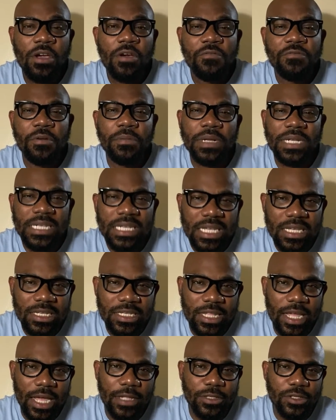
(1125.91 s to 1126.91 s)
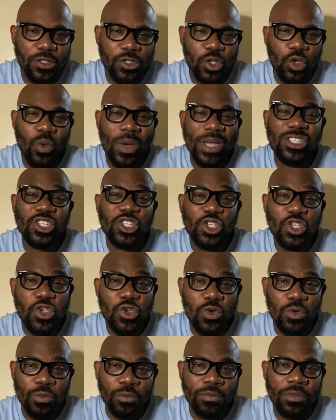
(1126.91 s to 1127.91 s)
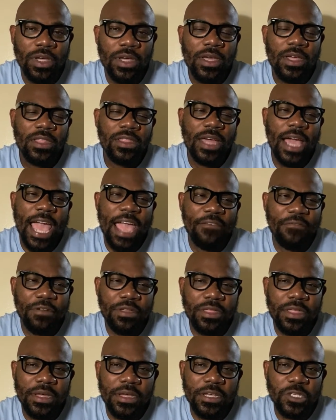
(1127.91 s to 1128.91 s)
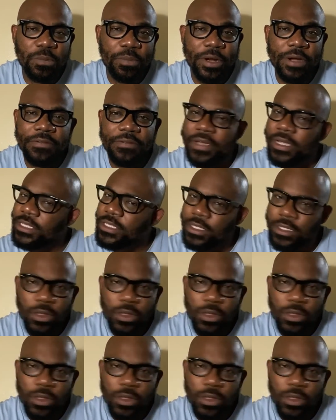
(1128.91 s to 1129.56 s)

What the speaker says: From a distance, you assume that everything is perfect.